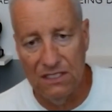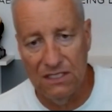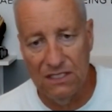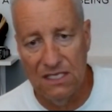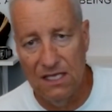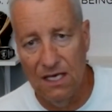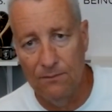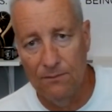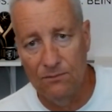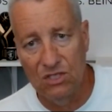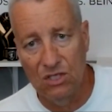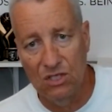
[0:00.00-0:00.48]
to
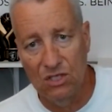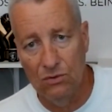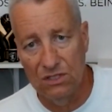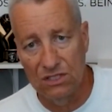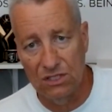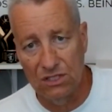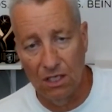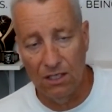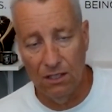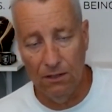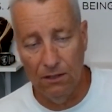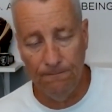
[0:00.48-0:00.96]
them too
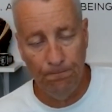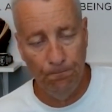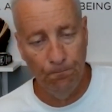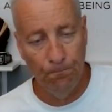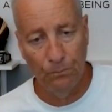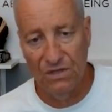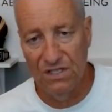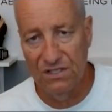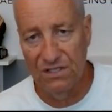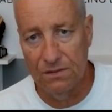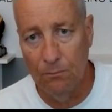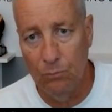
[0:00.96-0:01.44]

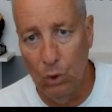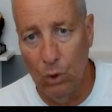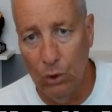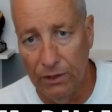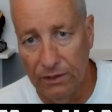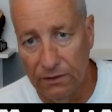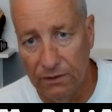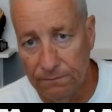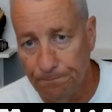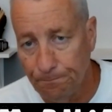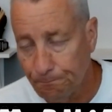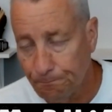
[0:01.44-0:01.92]
is
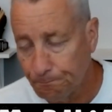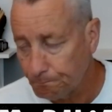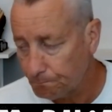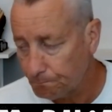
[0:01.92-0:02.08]
important.